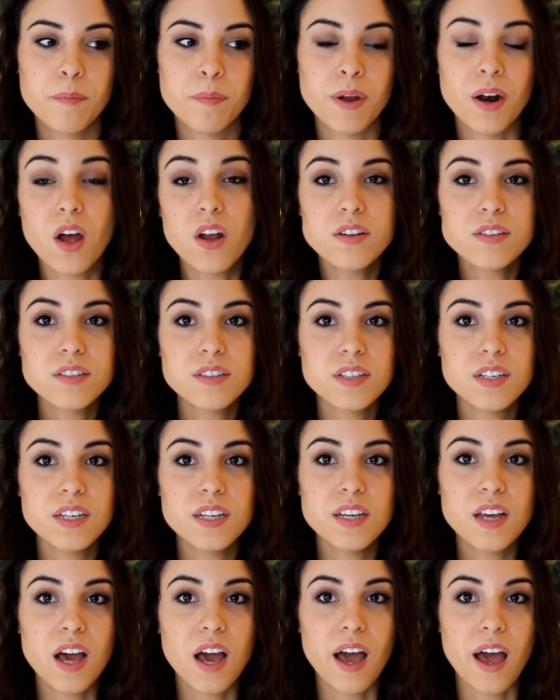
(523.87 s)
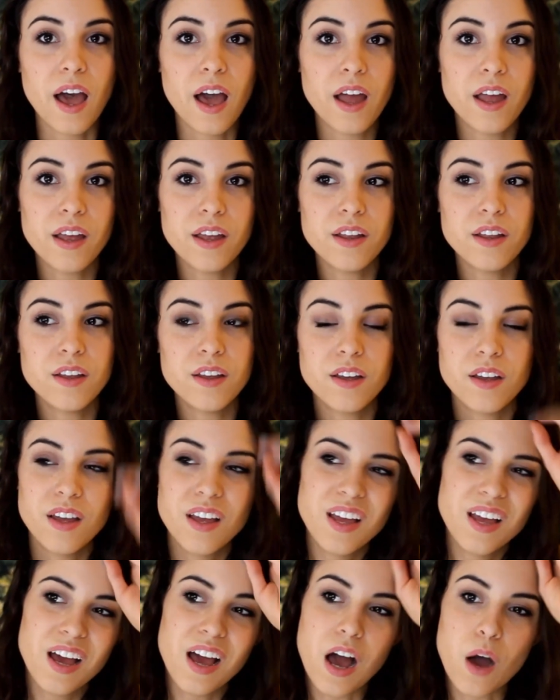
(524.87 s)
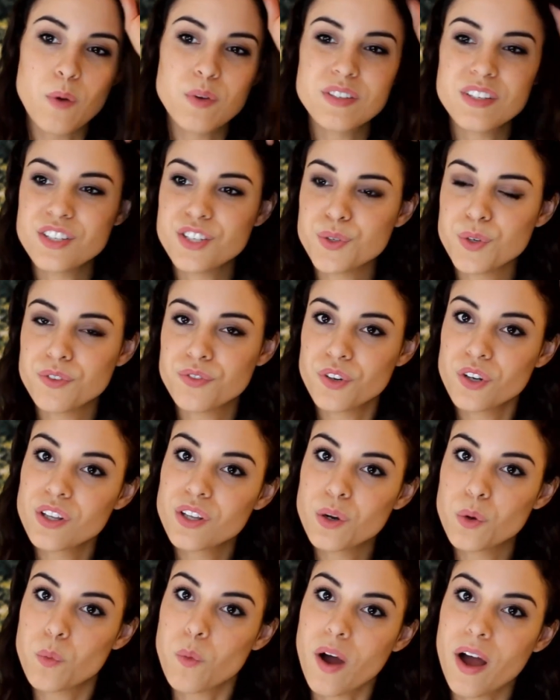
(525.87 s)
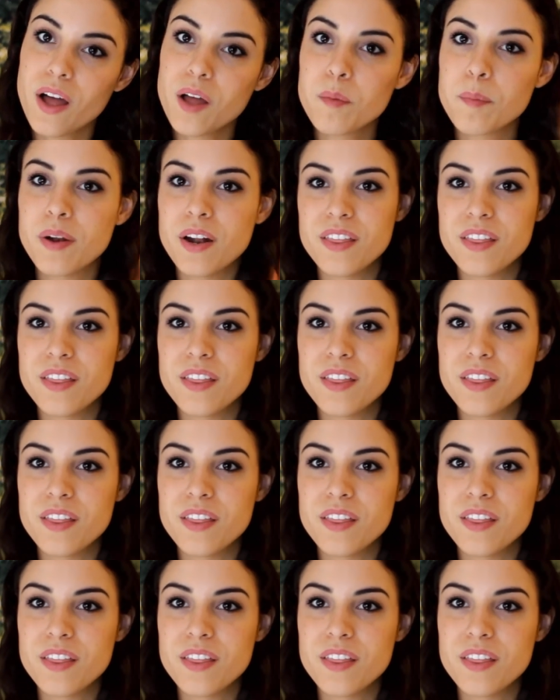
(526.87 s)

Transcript: But honestly, I was into it for a little while,